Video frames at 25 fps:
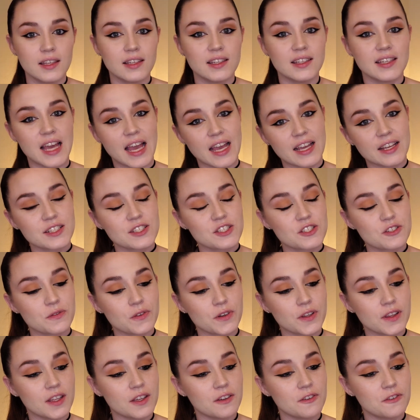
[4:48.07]
Next,
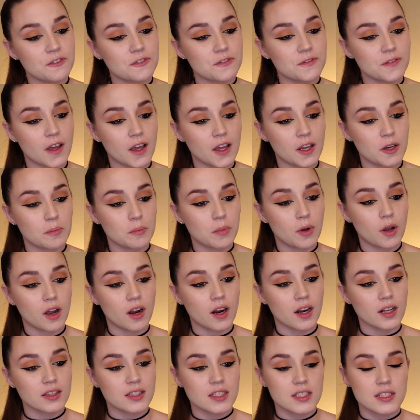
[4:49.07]
for the fun
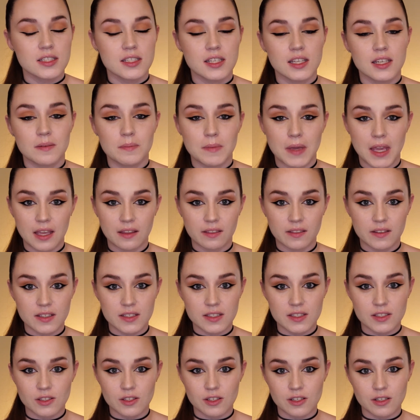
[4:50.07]
part that's going to make
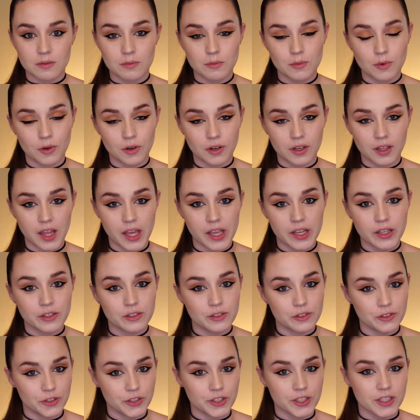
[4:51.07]
this look more like
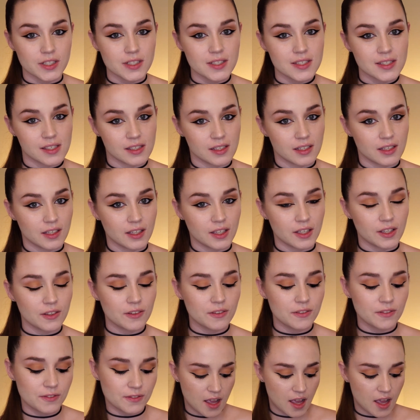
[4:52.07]
New Year's
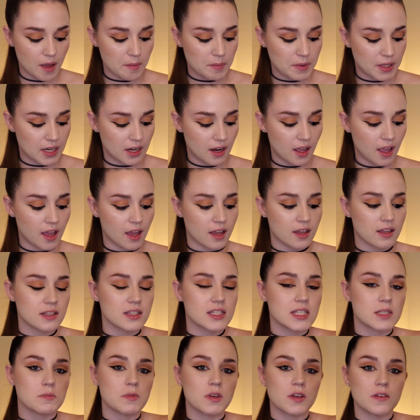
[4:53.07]
Eve, I'm going to add
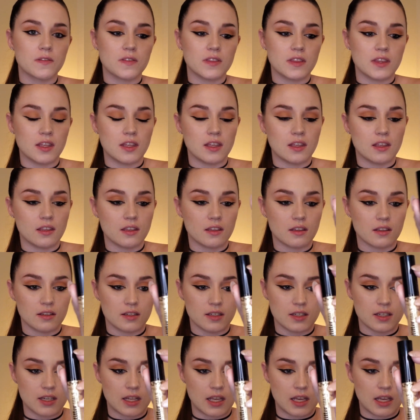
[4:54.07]
some of the
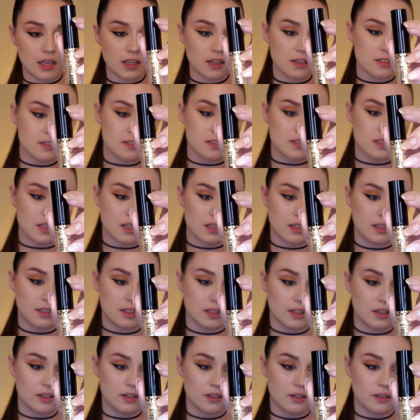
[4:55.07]
N Y X
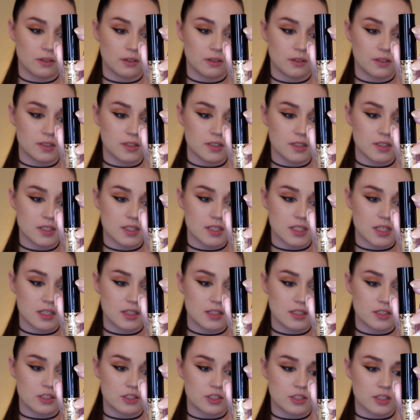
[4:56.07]
Glitter Goals in
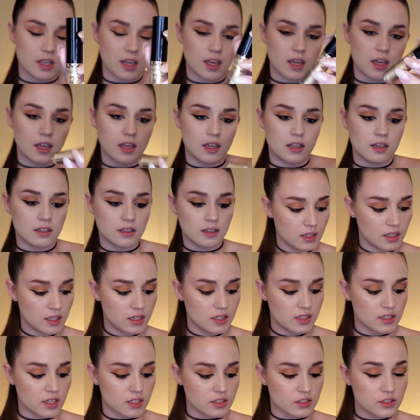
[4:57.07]
the shade
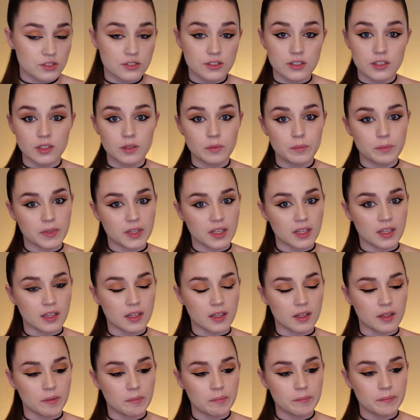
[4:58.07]
Industrial
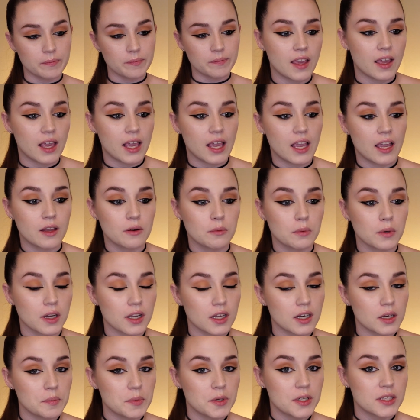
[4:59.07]
Beam. And we're
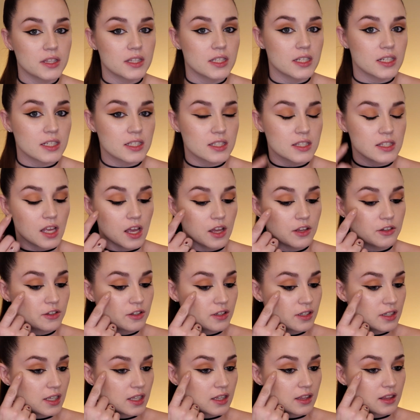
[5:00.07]
gonna put this
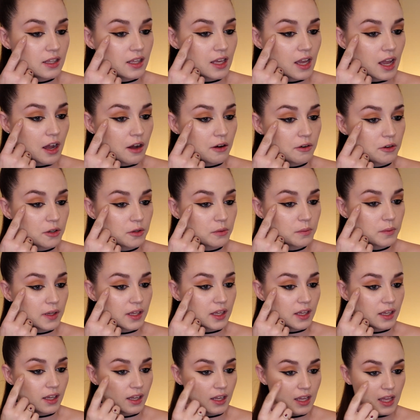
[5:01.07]
underneath the outer
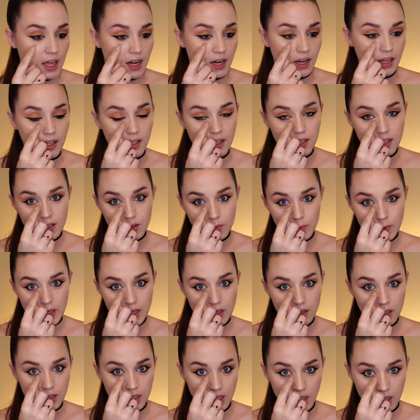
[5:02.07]
wing and a little bit
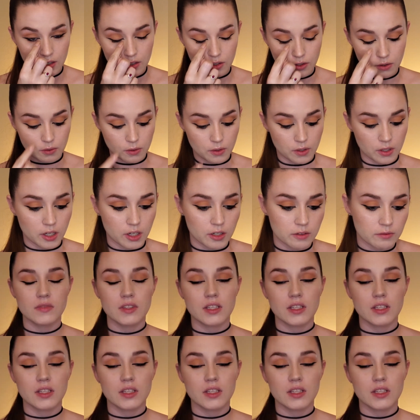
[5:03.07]
on the inner corner.